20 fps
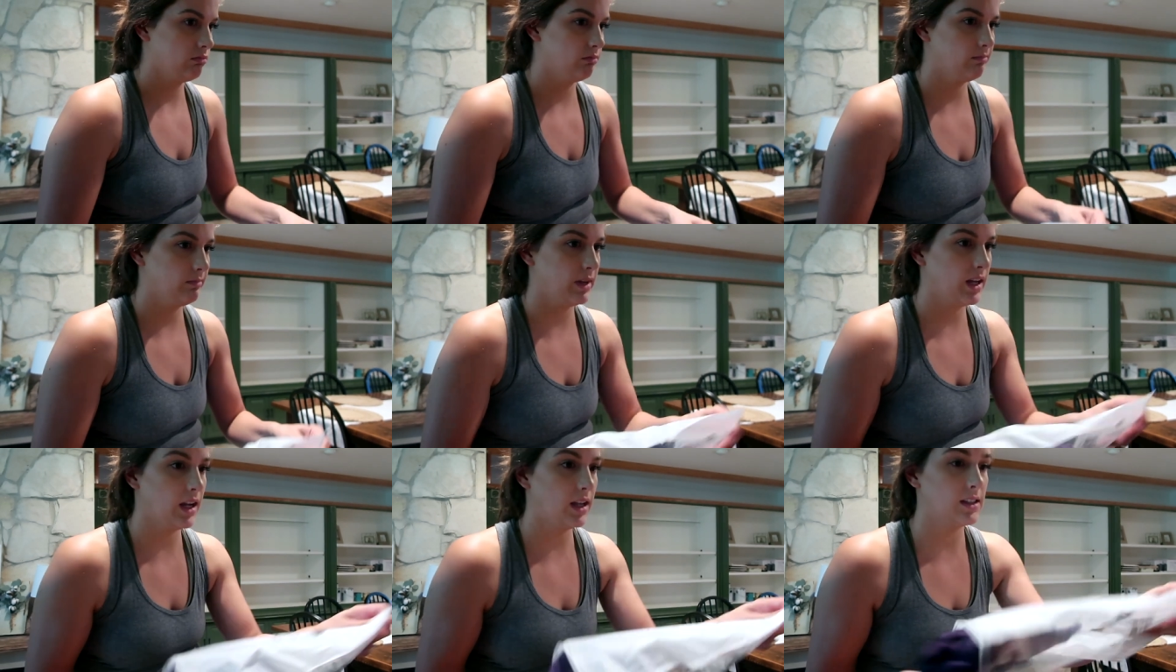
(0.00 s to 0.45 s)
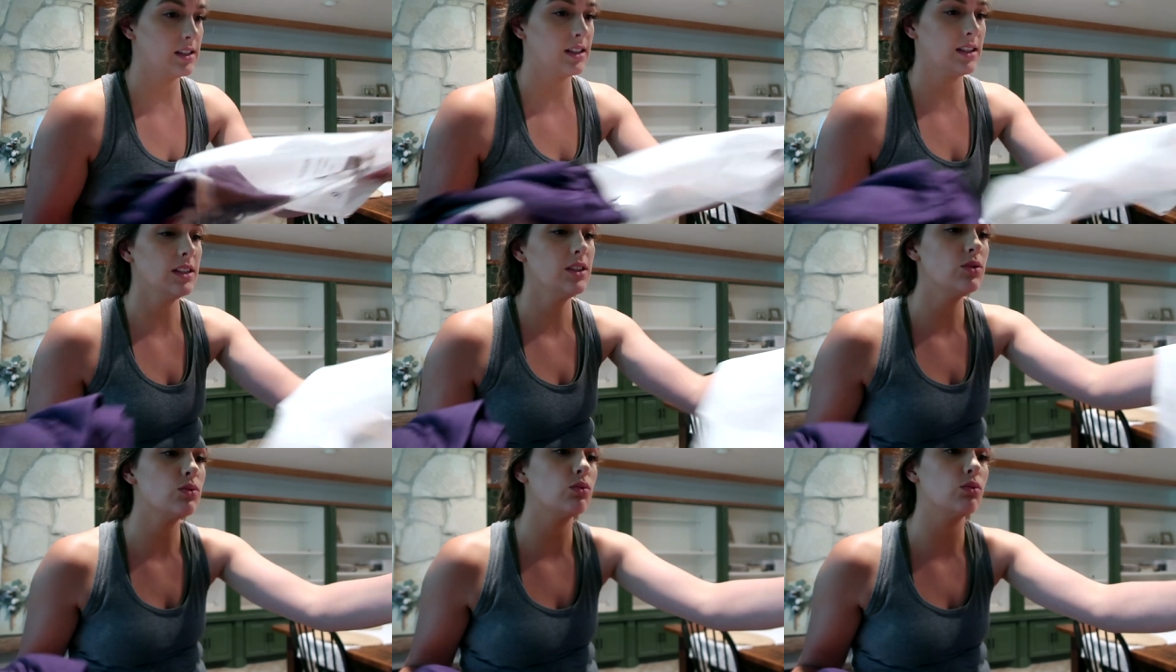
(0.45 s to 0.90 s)
because
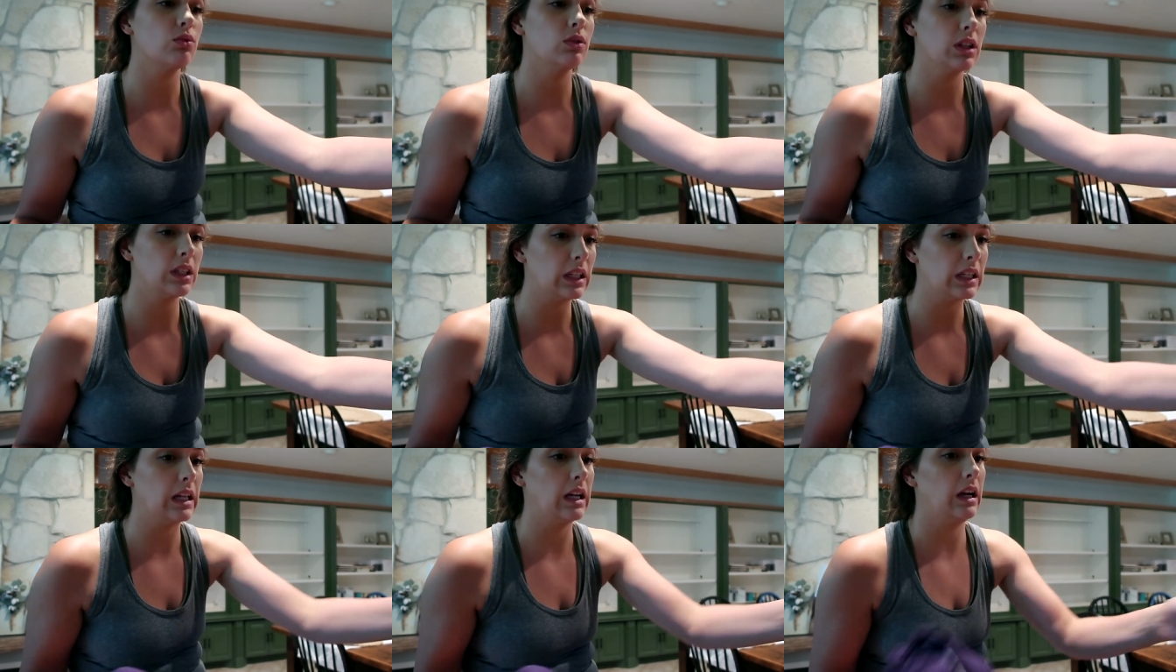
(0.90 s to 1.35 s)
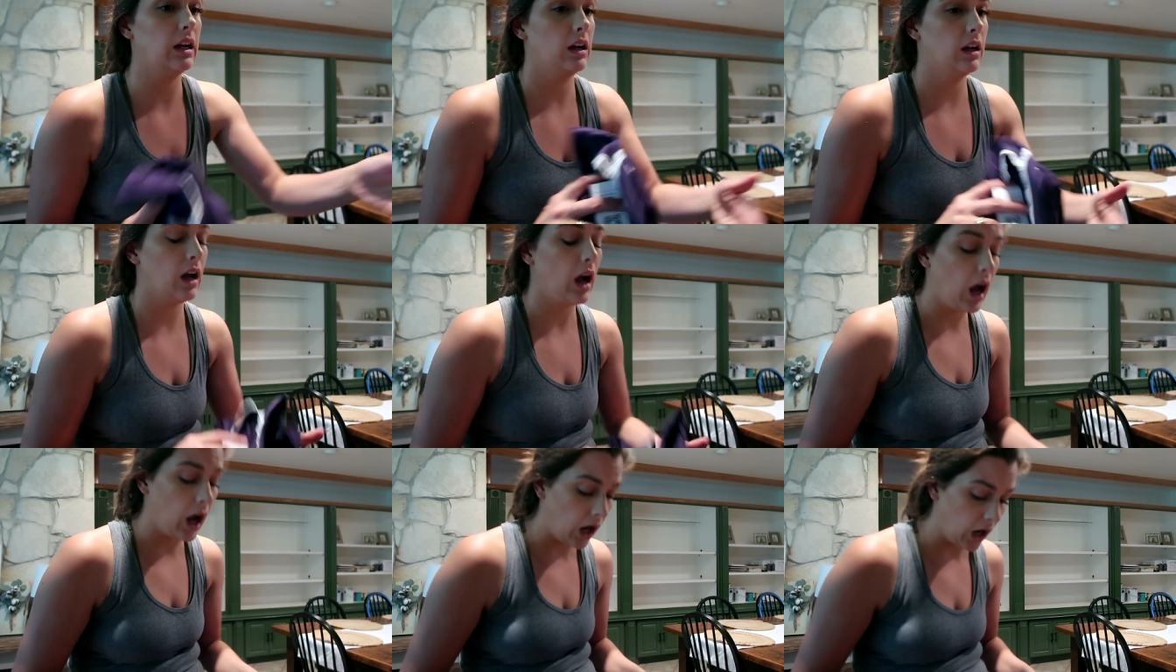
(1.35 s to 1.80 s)
it's really
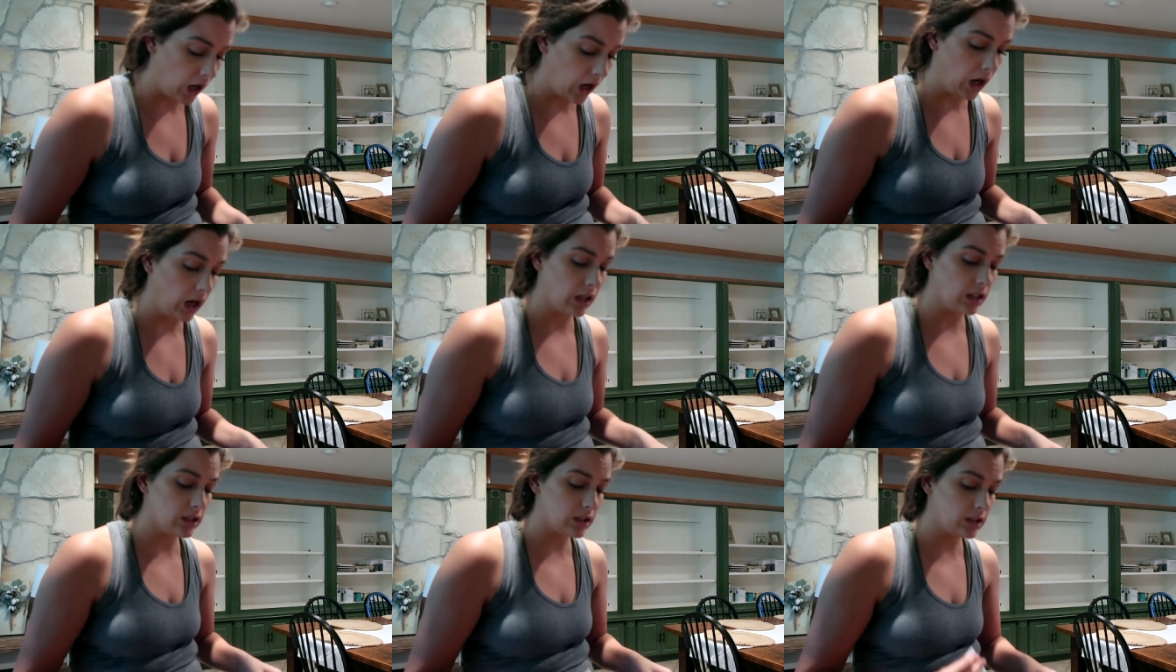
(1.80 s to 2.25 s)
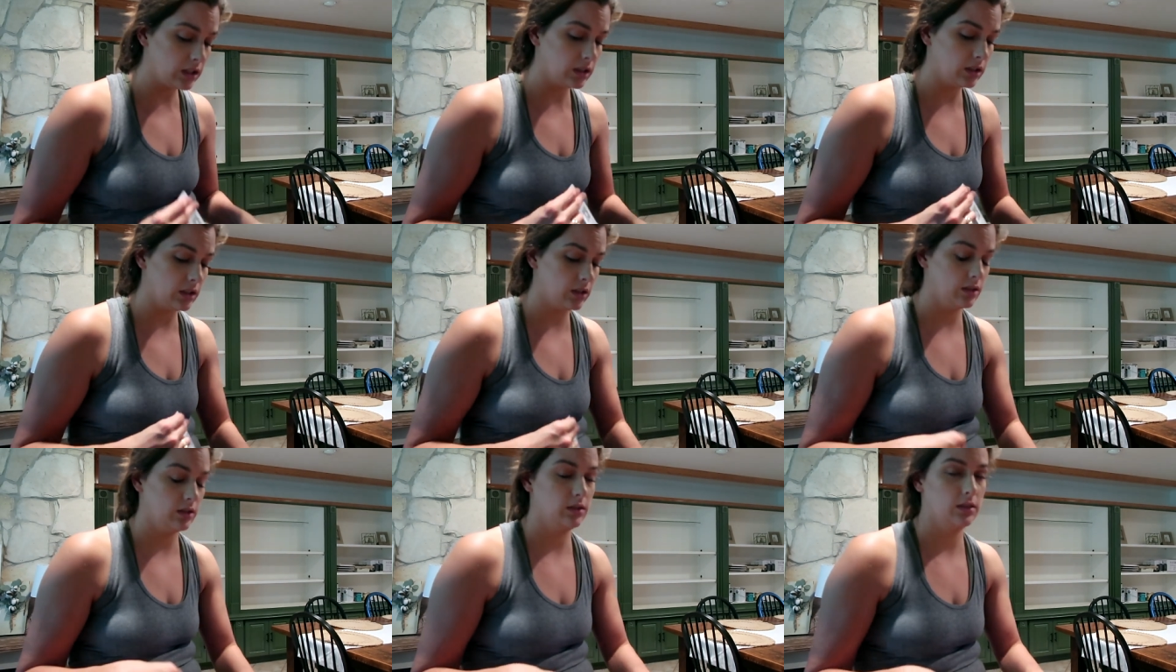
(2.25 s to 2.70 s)
hot
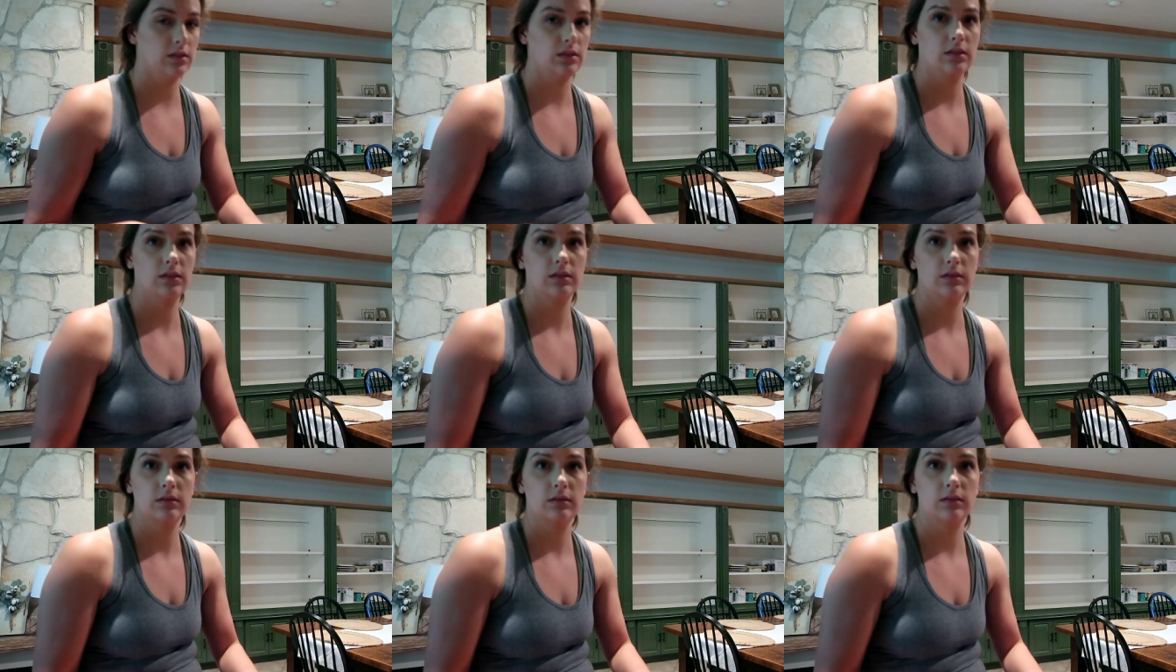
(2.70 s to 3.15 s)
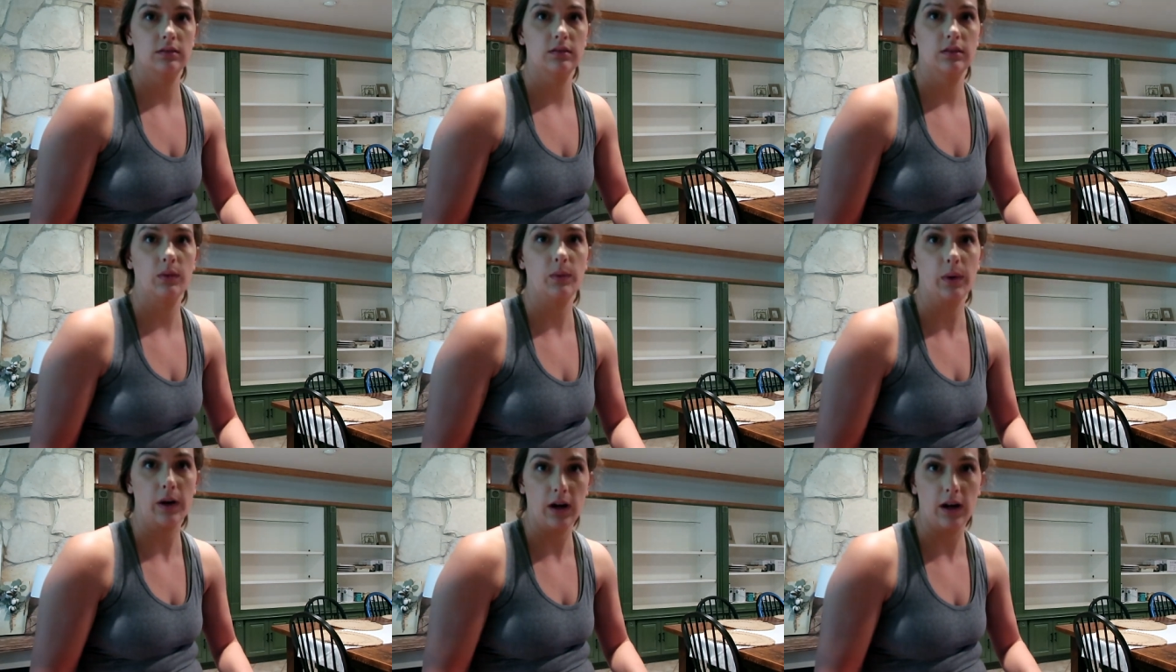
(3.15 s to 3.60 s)

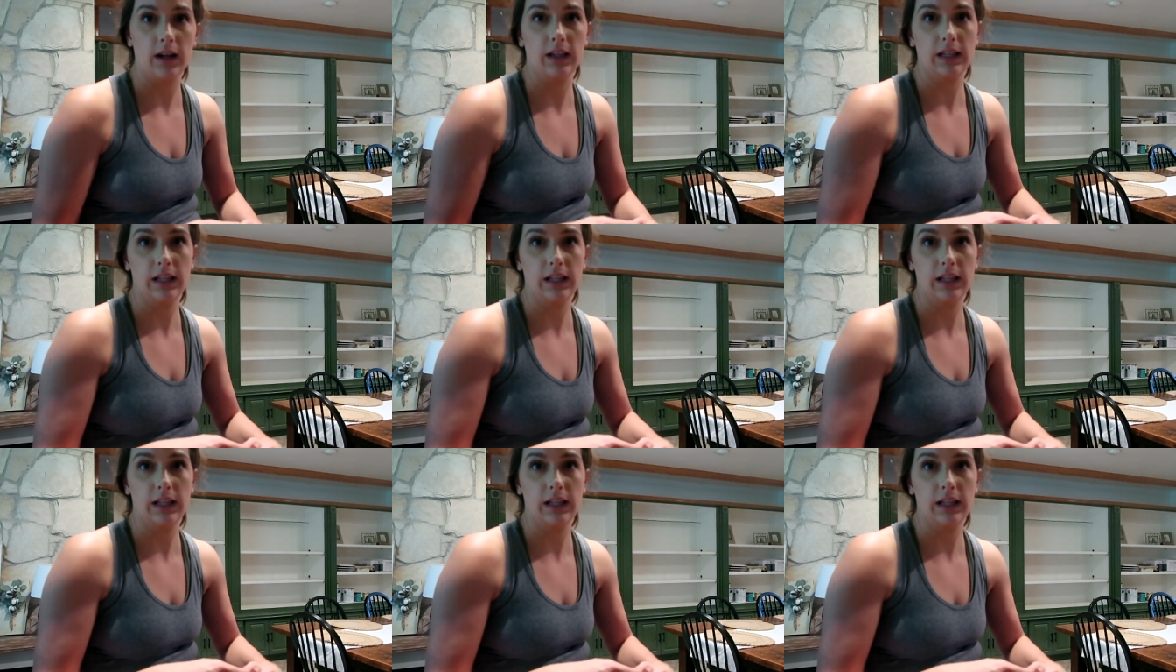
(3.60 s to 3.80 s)
where I